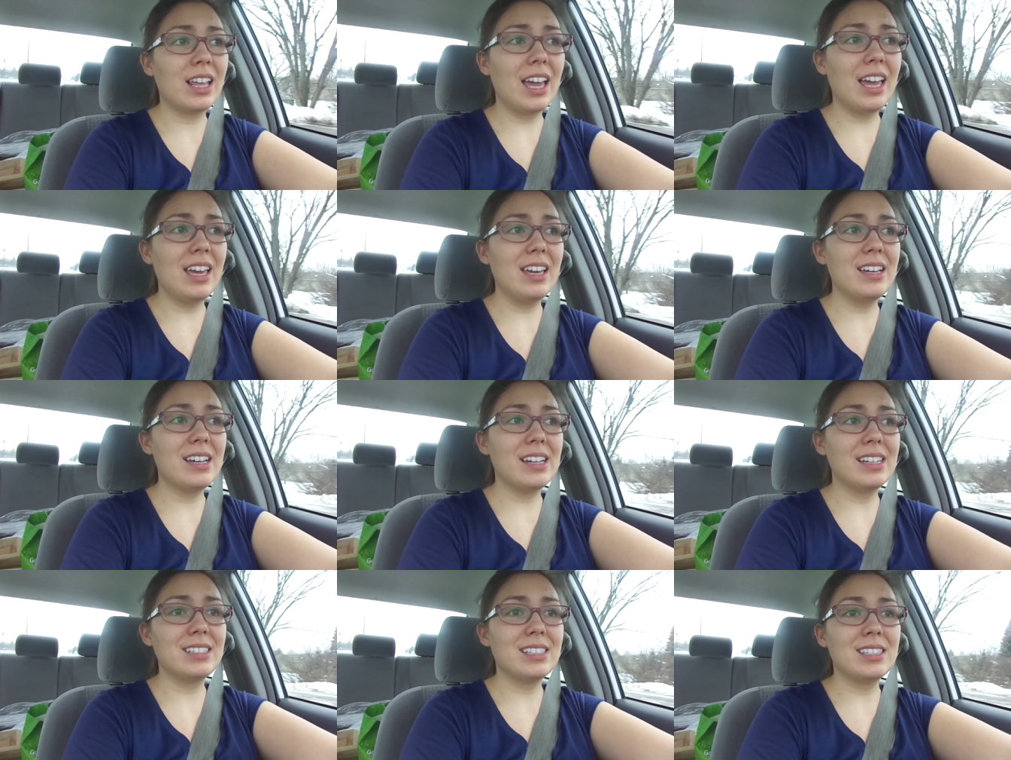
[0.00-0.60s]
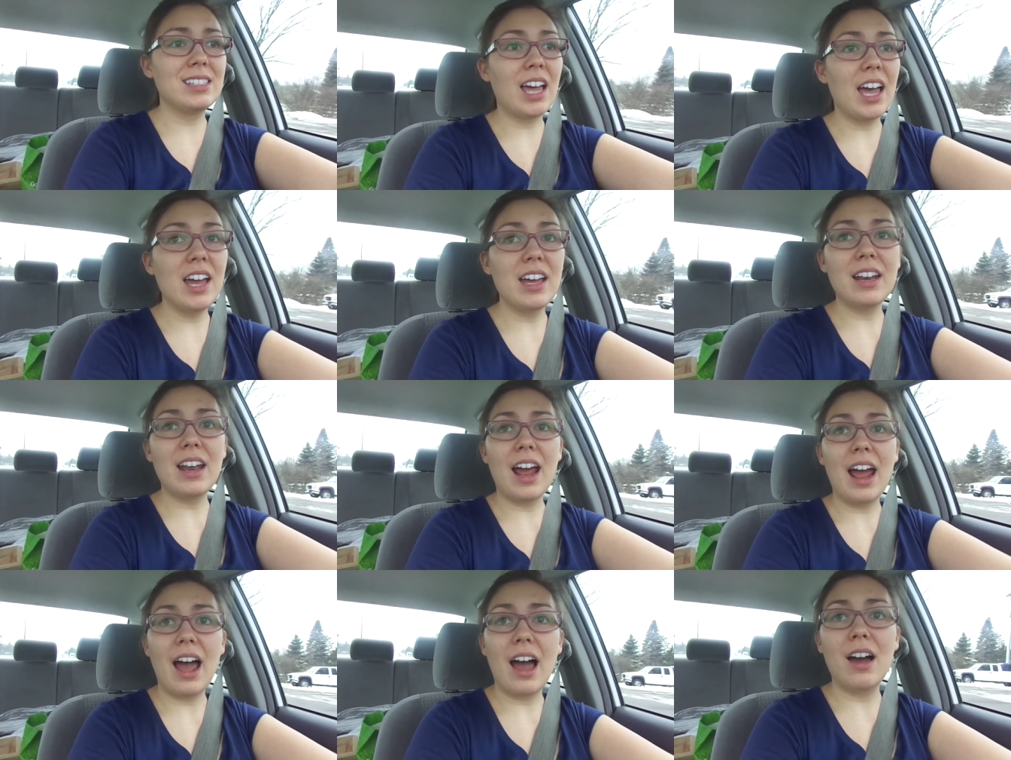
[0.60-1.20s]
They
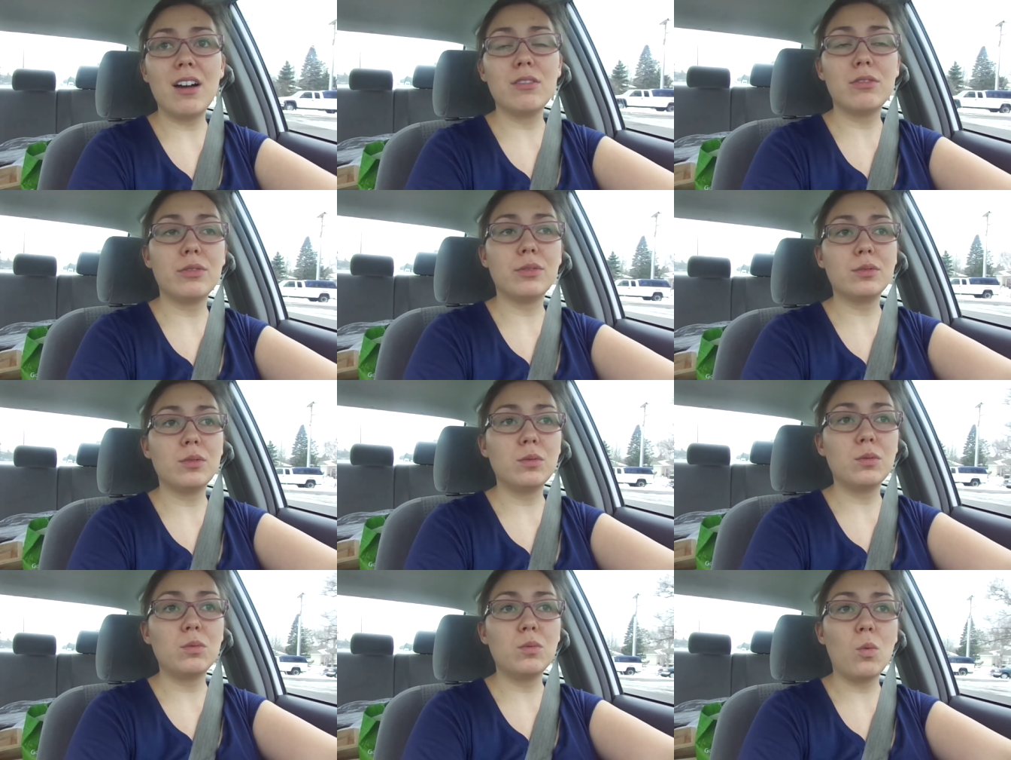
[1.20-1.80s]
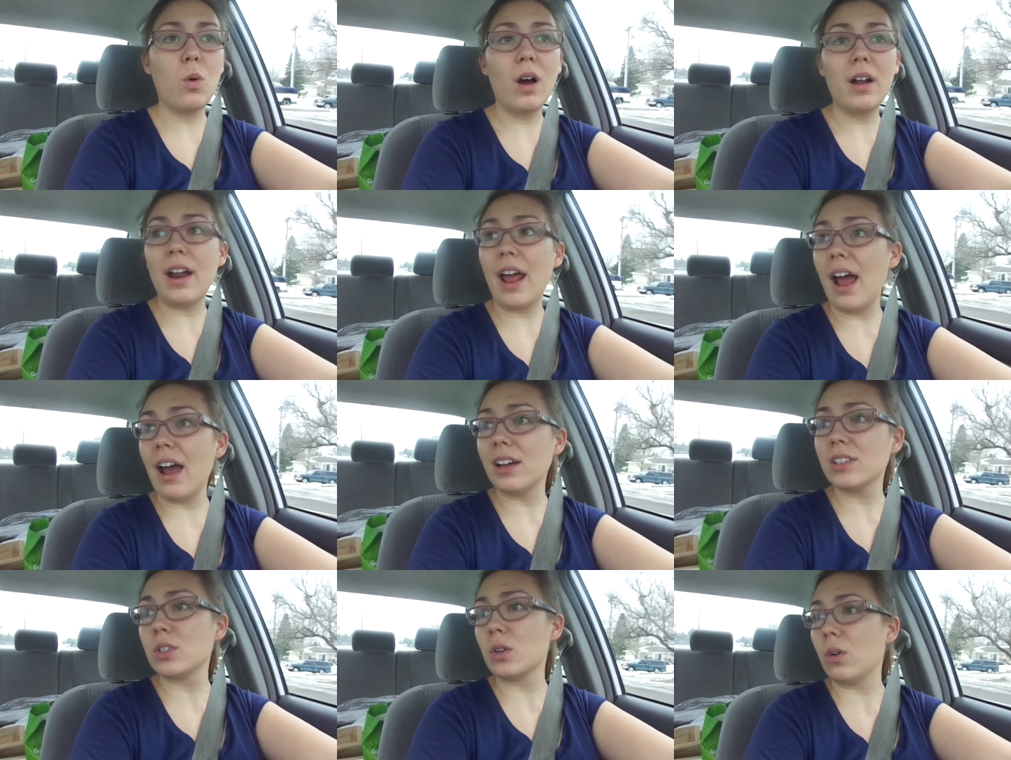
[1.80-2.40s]
instead have one
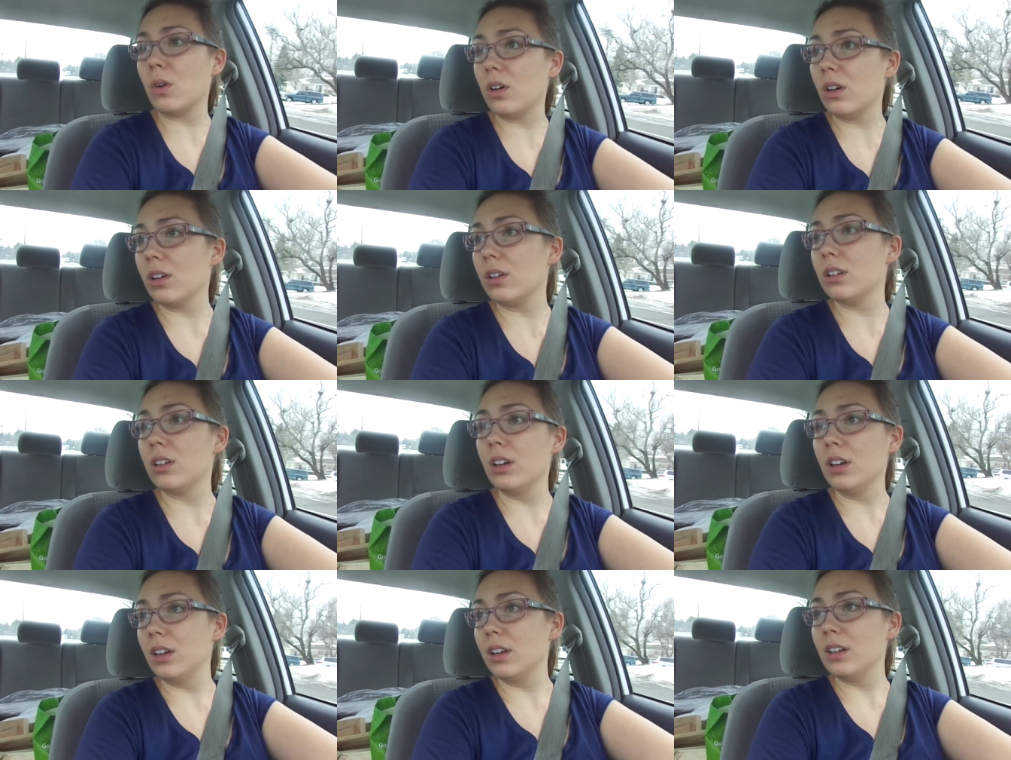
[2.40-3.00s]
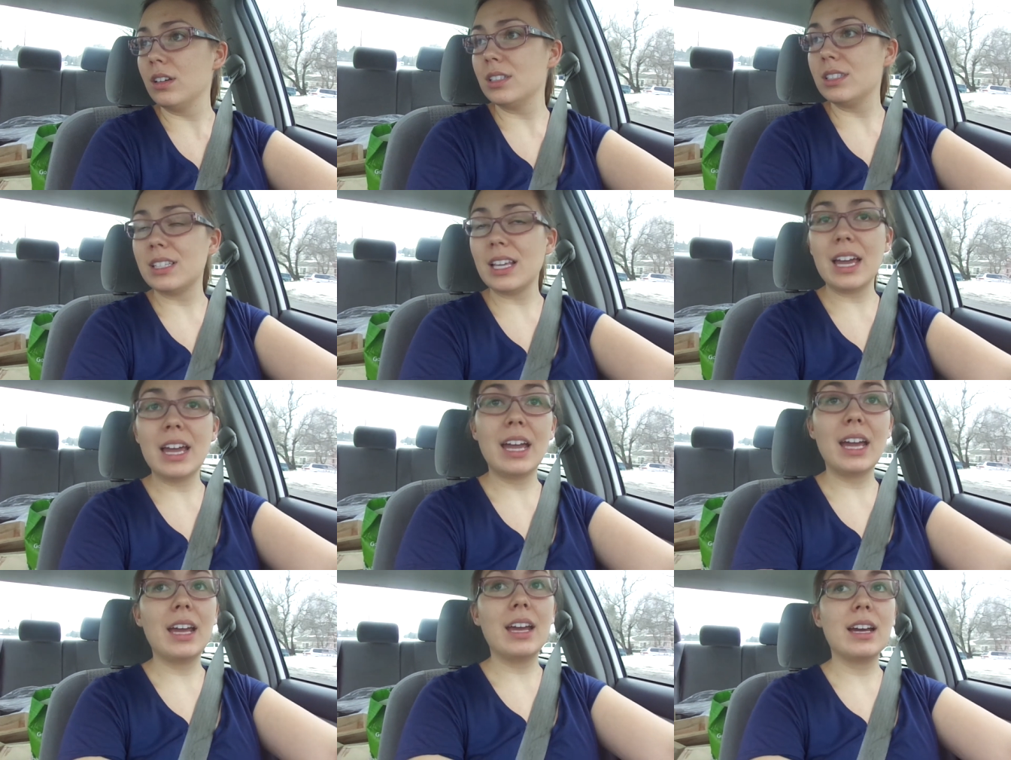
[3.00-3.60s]
asshole
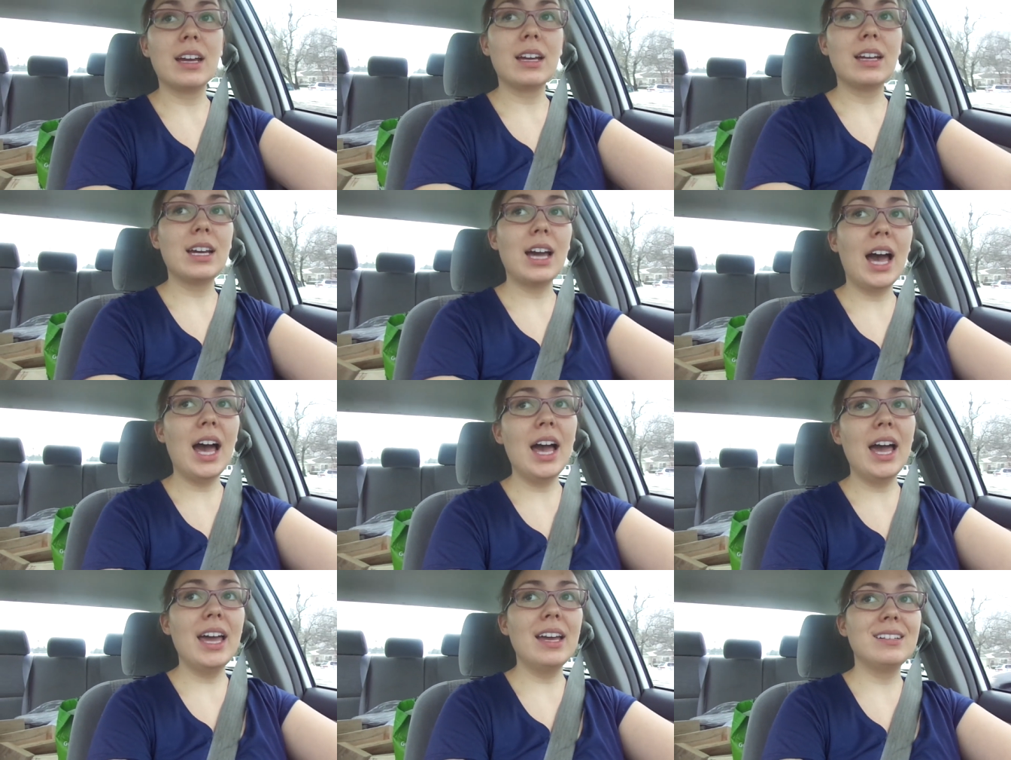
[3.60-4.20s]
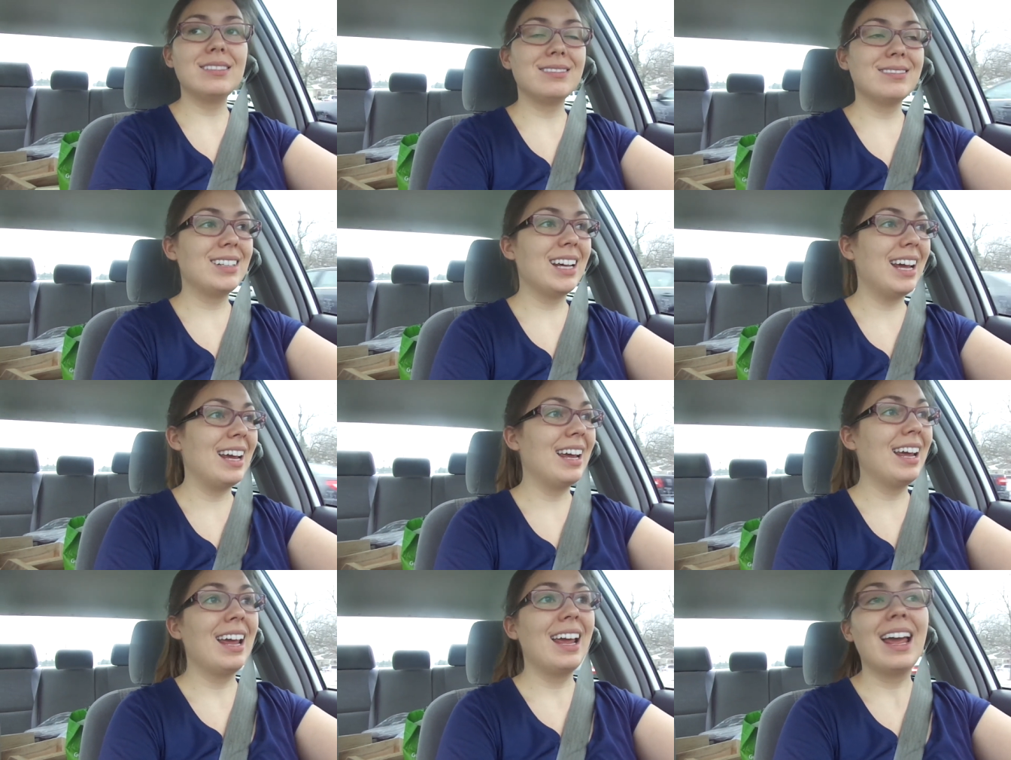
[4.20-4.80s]
say cut
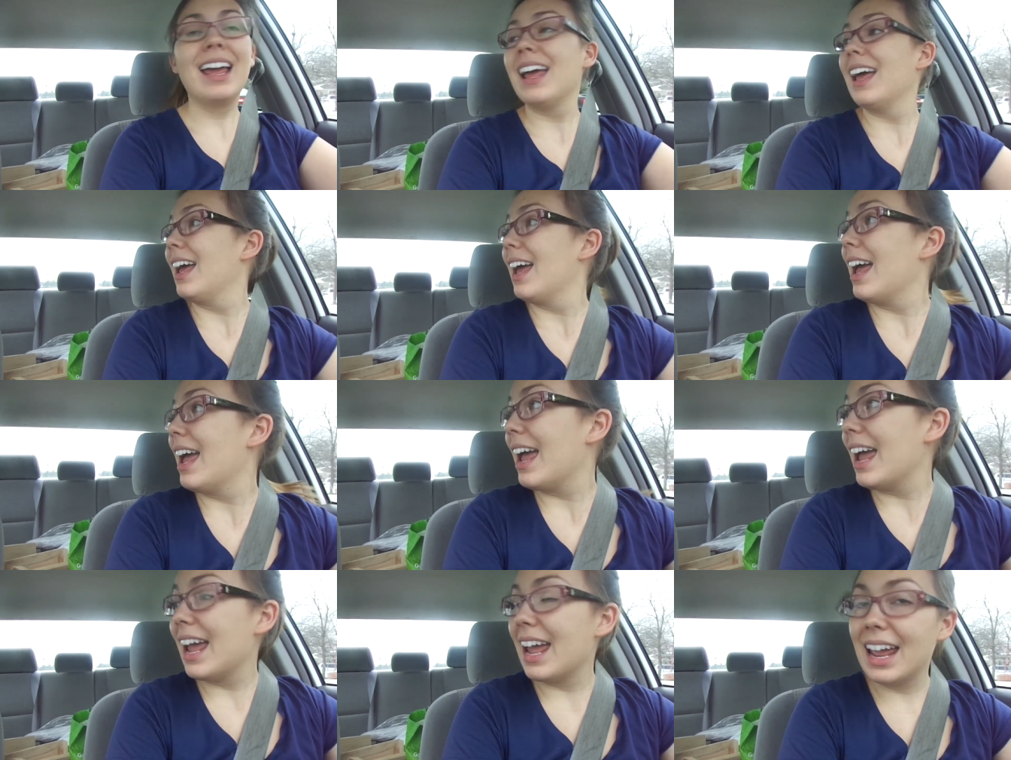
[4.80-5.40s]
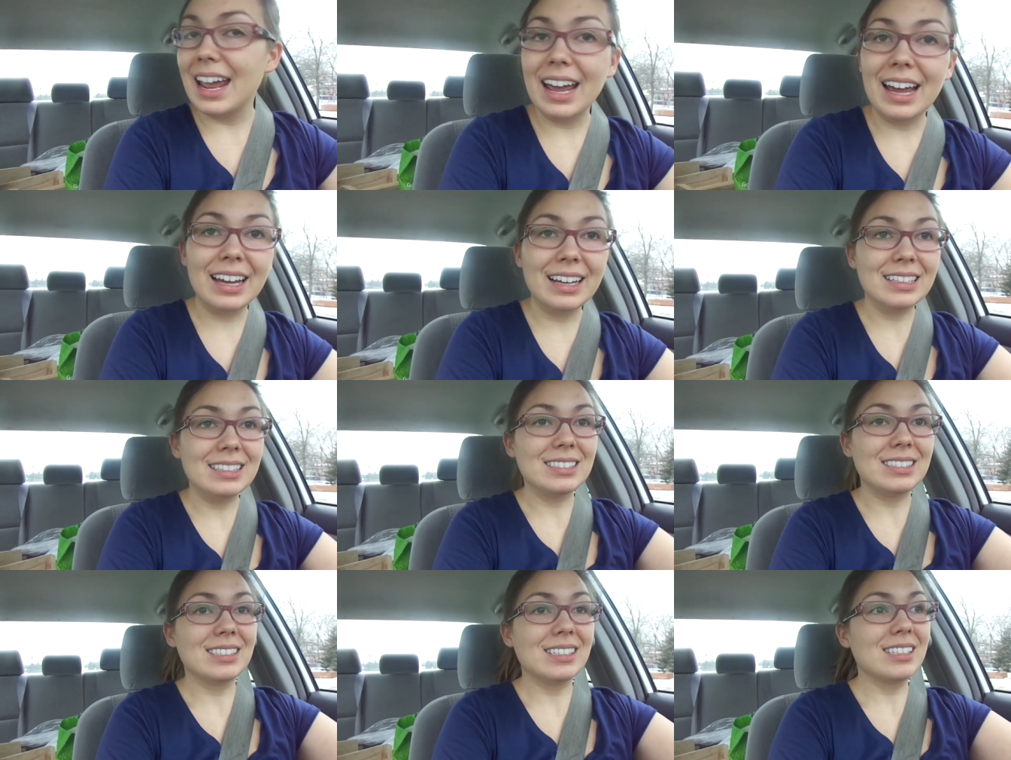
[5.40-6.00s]

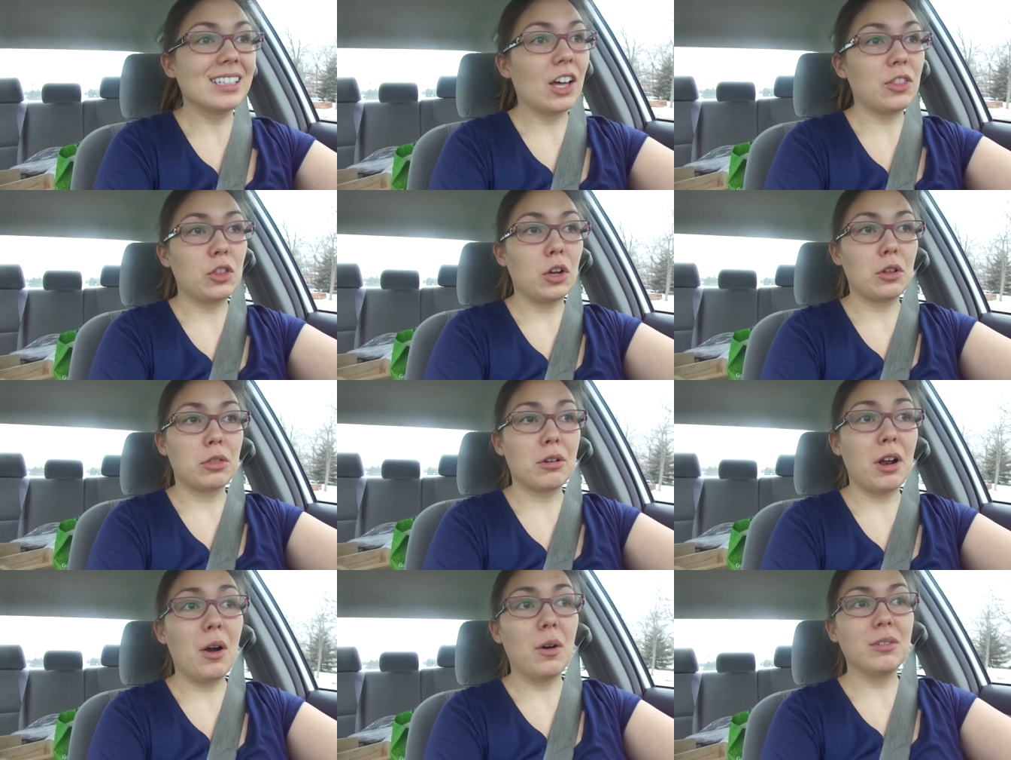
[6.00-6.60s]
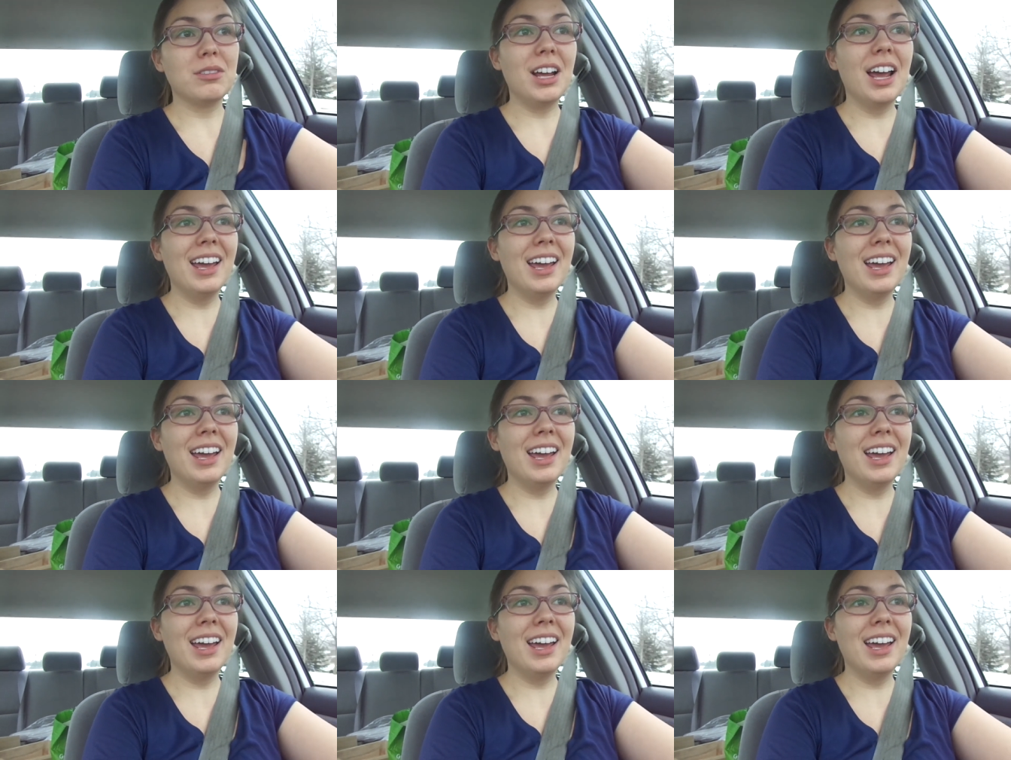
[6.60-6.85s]
and cut their throat.